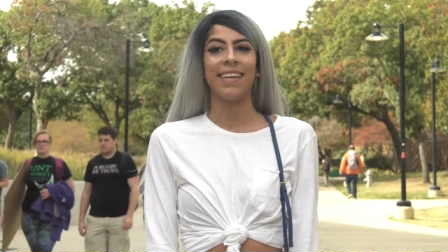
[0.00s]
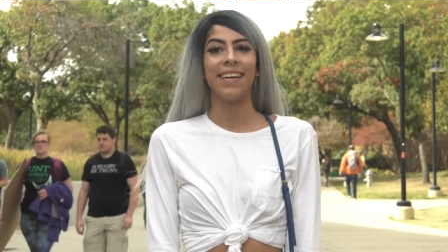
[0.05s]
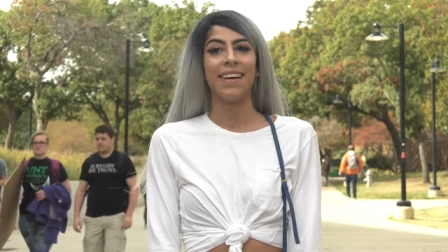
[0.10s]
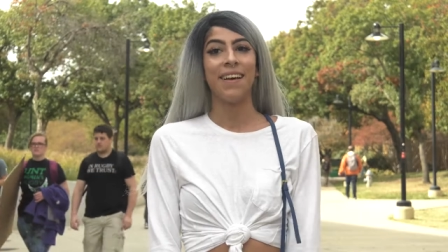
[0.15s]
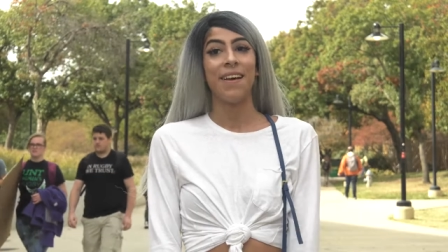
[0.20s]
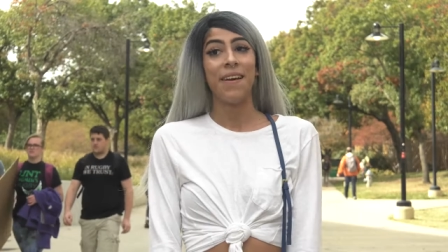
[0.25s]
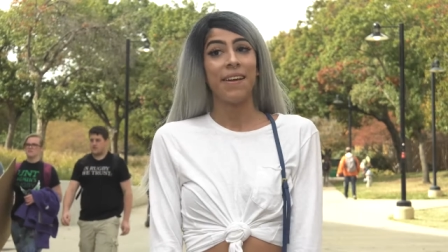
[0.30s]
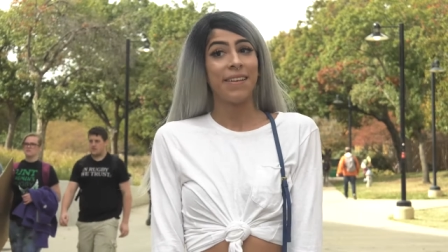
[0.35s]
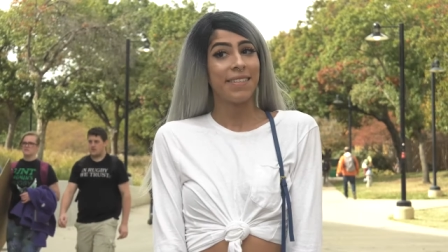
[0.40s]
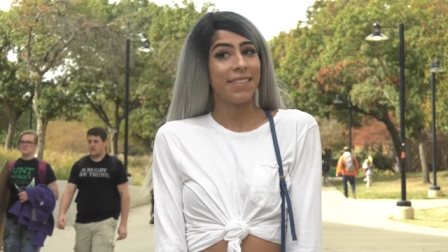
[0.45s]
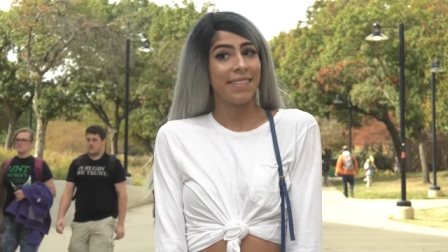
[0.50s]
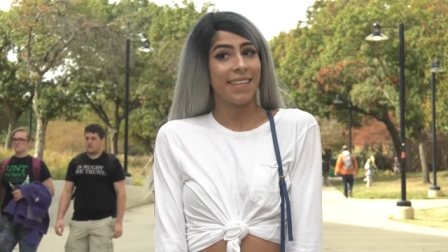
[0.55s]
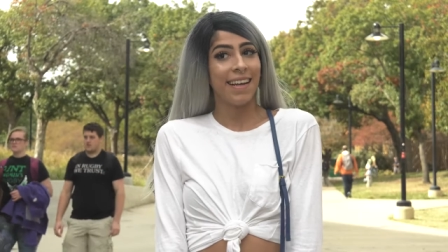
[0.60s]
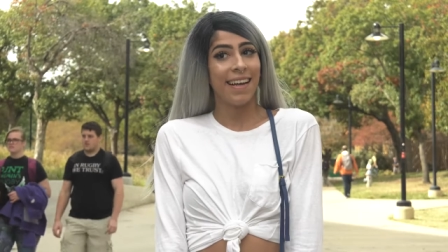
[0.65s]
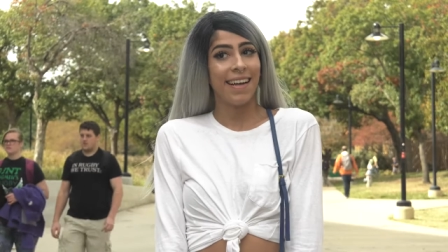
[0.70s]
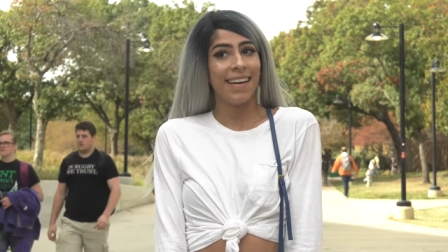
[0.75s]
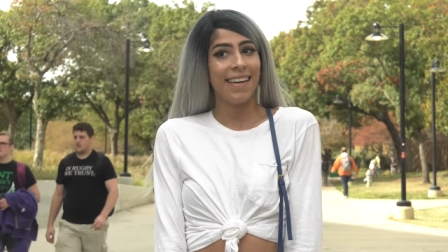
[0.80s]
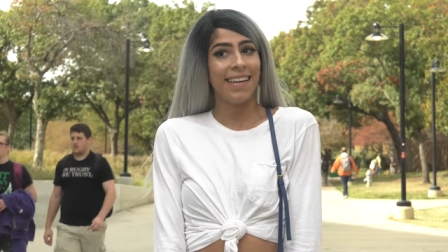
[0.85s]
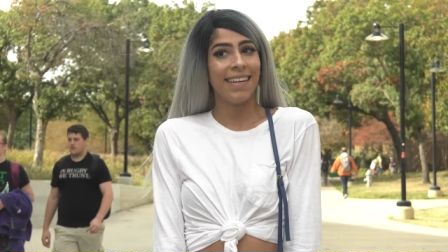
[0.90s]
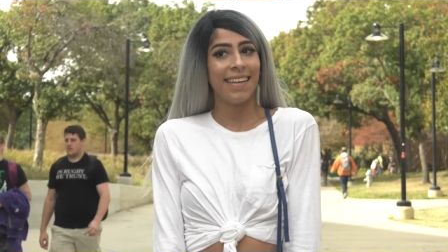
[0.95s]
you enjoy
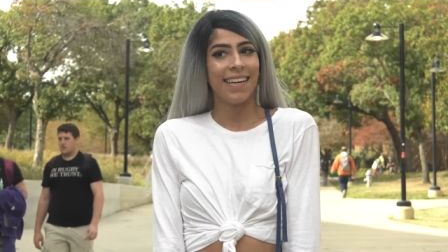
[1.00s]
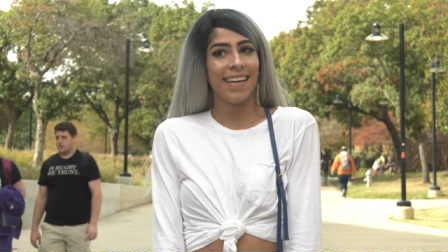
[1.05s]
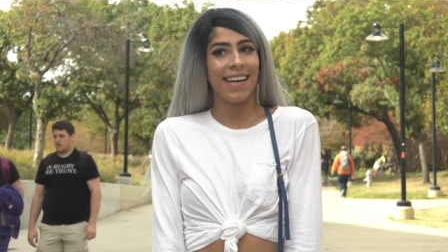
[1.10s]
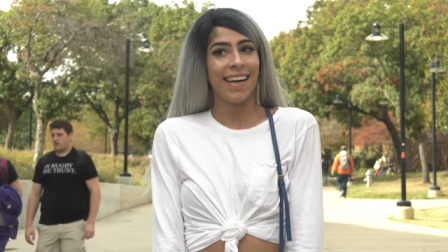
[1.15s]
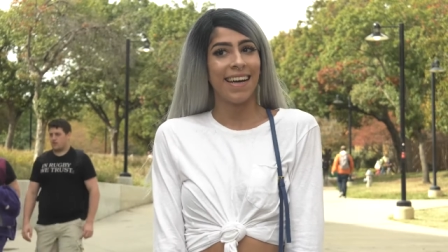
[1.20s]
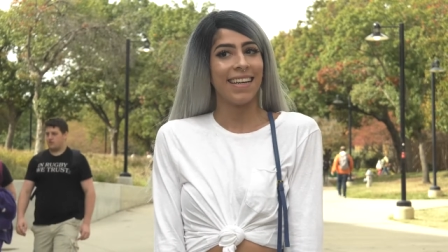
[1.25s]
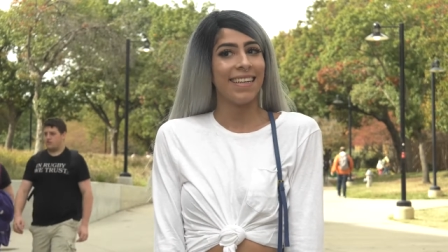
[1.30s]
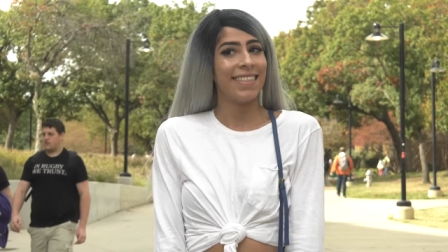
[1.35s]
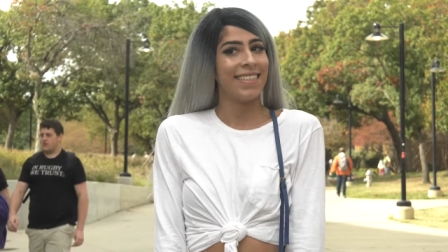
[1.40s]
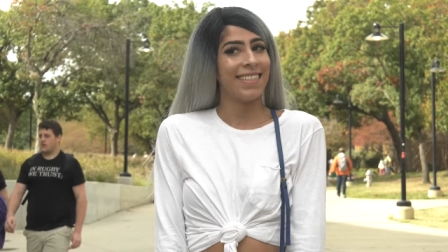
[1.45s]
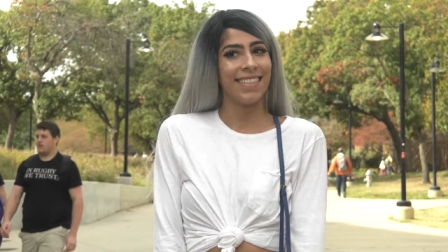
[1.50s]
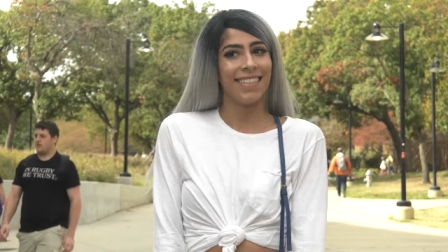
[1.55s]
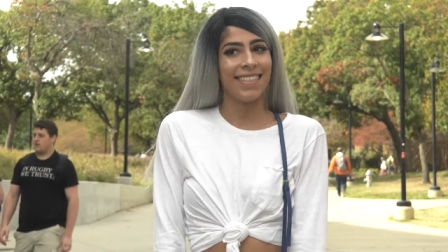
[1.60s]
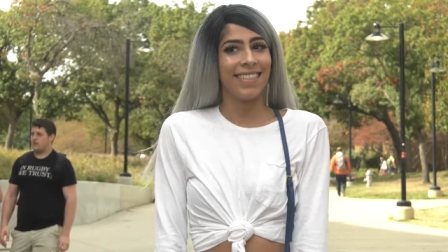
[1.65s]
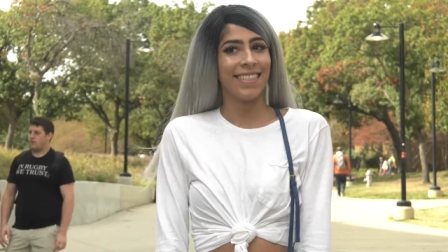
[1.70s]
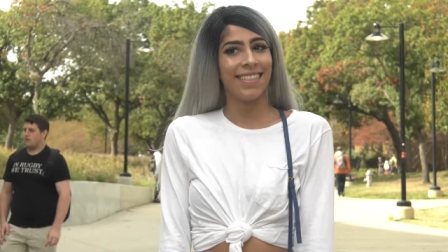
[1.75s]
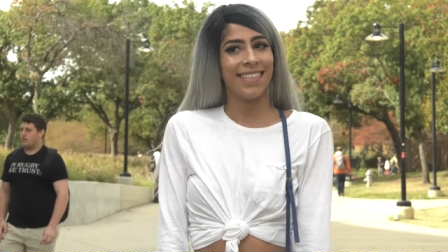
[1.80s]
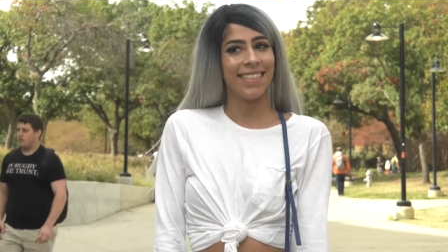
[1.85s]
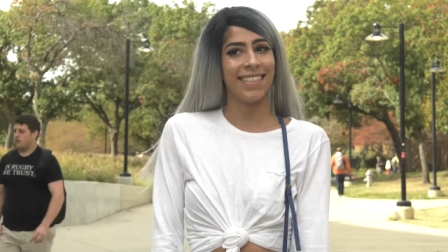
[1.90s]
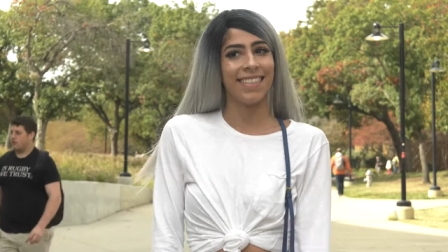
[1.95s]
and attract
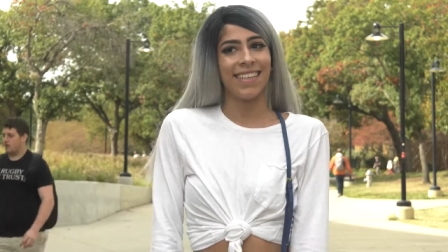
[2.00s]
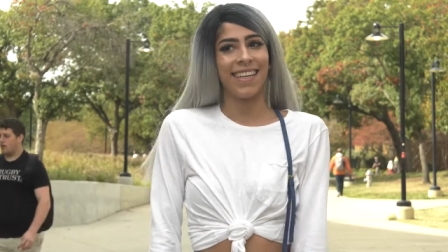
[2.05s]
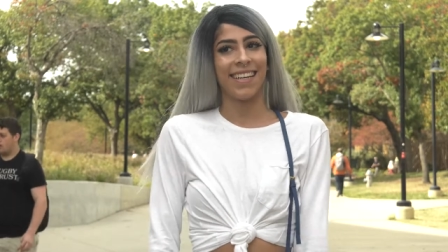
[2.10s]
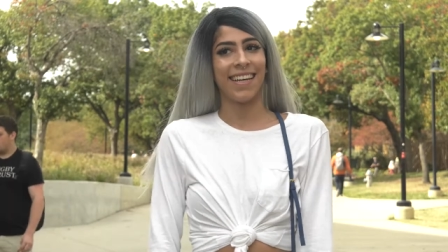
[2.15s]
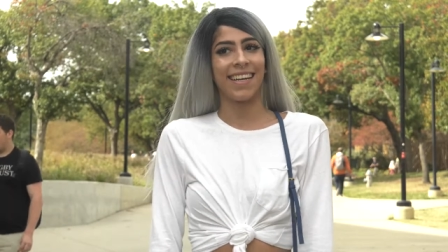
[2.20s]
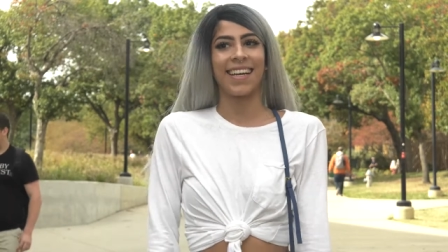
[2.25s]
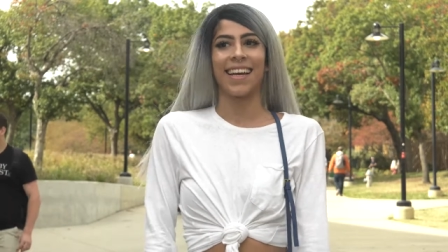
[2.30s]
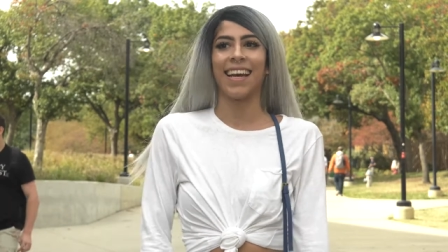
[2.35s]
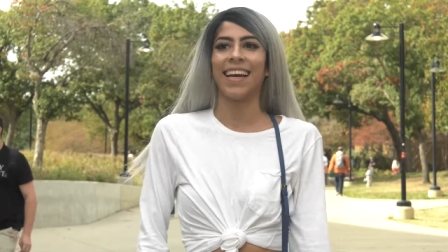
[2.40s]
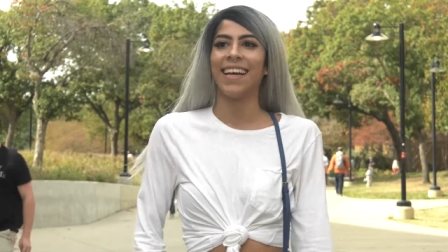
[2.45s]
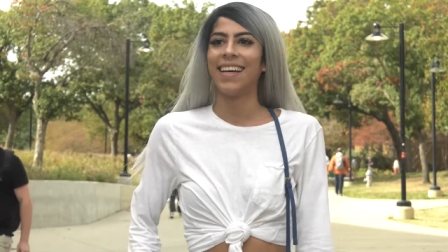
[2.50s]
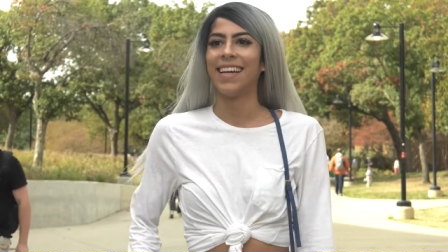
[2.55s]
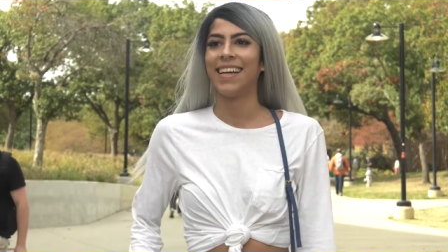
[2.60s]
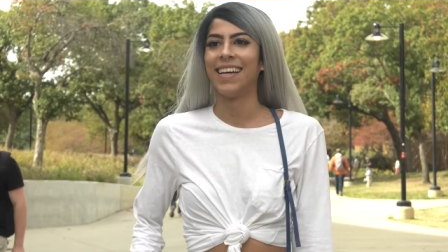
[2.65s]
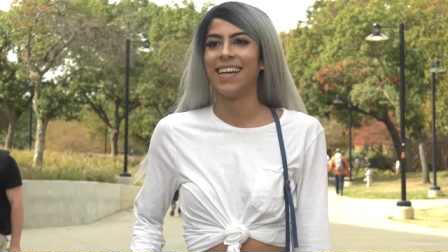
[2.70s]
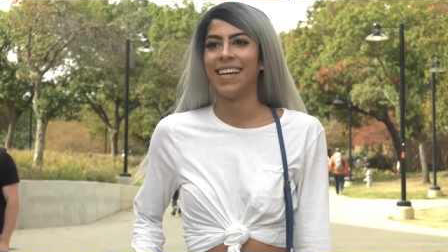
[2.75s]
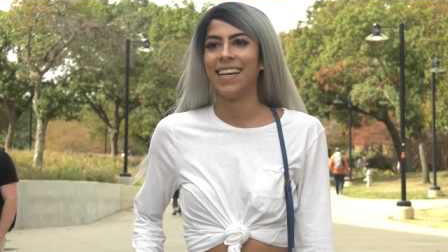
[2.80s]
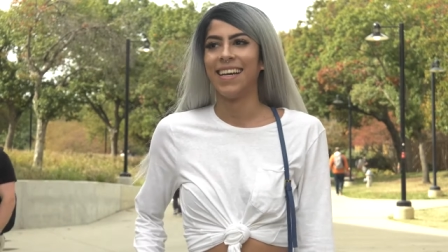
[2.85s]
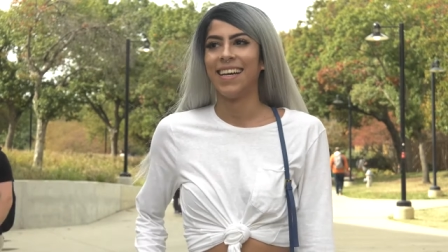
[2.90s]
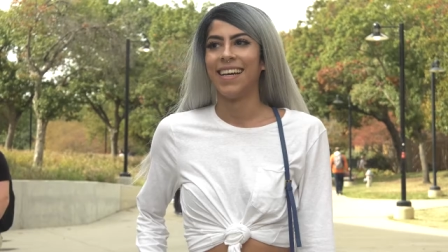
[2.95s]
someone. They see you
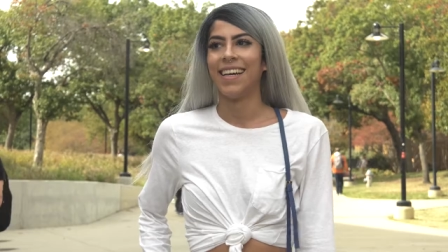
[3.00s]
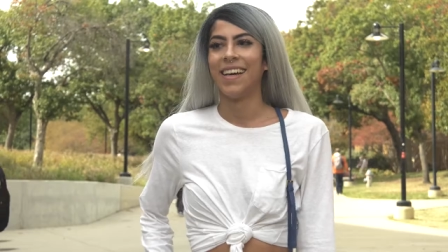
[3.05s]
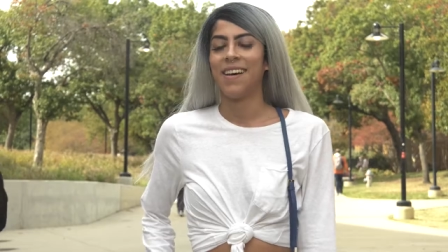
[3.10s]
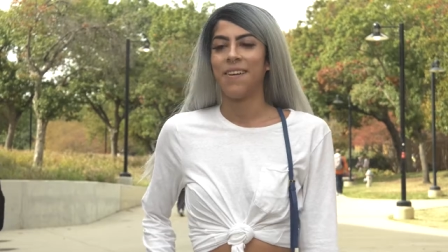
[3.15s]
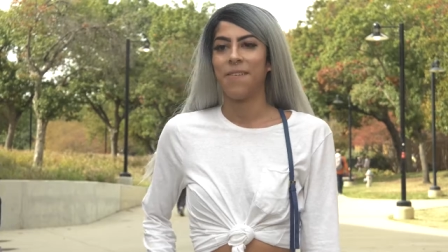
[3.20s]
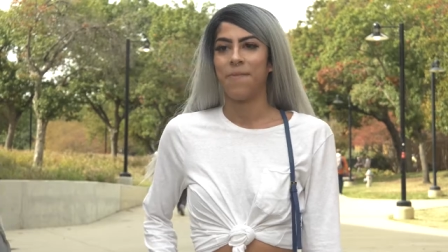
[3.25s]
living life